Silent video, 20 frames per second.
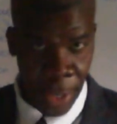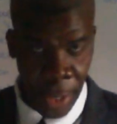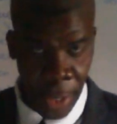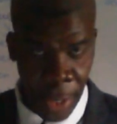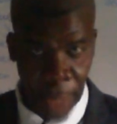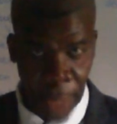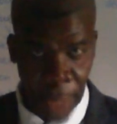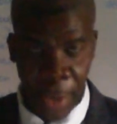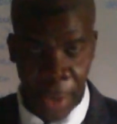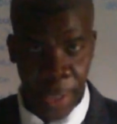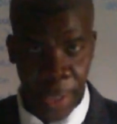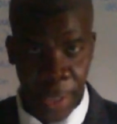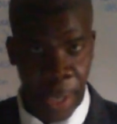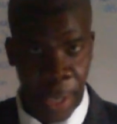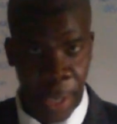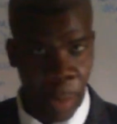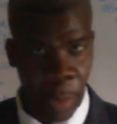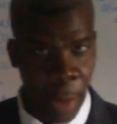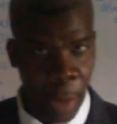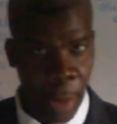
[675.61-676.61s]
If I say
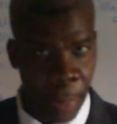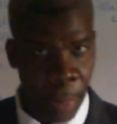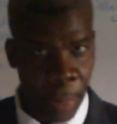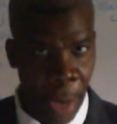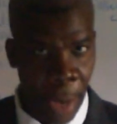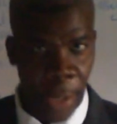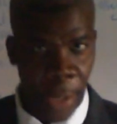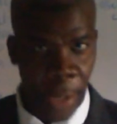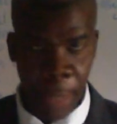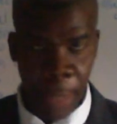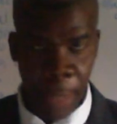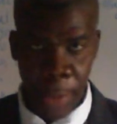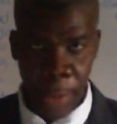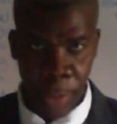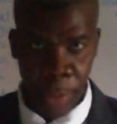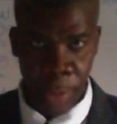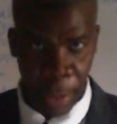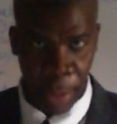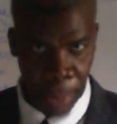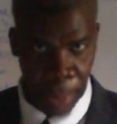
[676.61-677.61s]
£1, it means
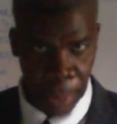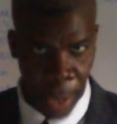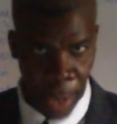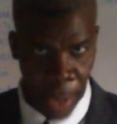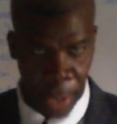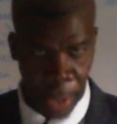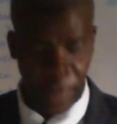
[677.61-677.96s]
£1.